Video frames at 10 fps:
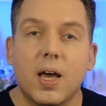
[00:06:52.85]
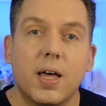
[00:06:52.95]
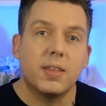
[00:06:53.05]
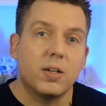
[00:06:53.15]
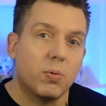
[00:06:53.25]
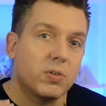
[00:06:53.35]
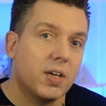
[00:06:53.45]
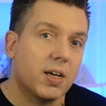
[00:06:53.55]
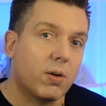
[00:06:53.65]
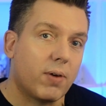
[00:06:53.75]
then your
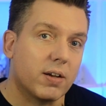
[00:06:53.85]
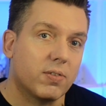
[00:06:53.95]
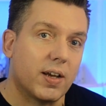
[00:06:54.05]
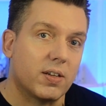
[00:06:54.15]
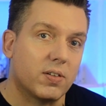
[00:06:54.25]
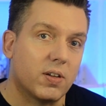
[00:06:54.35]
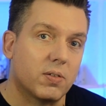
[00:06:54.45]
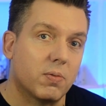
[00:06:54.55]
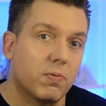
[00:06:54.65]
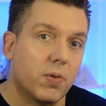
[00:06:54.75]
reticular activating
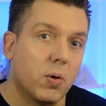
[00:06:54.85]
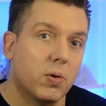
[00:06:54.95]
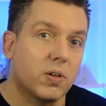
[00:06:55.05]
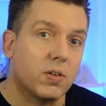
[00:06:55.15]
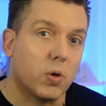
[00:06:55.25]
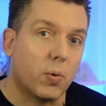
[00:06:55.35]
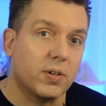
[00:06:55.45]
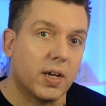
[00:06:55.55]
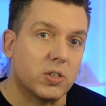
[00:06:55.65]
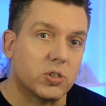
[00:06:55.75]
system focuses your
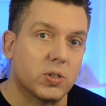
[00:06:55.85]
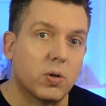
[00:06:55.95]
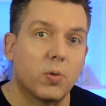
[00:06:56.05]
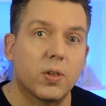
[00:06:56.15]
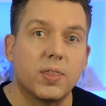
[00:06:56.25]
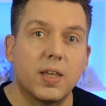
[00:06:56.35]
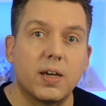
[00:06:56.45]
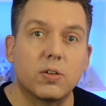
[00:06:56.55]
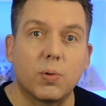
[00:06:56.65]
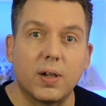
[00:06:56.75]
attention on the
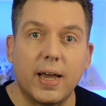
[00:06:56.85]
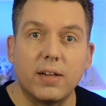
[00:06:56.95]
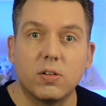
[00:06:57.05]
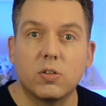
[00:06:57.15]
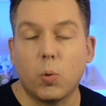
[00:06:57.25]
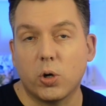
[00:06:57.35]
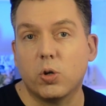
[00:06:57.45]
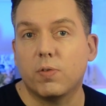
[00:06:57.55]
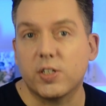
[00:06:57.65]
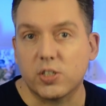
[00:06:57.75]
things related to what
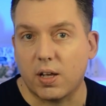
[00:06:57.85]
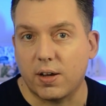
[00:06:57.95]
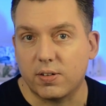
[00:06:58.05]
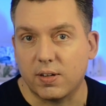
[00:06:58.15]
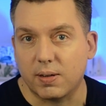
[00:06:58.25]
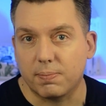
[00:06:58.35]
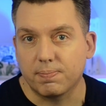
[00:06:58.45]
you're visualizing.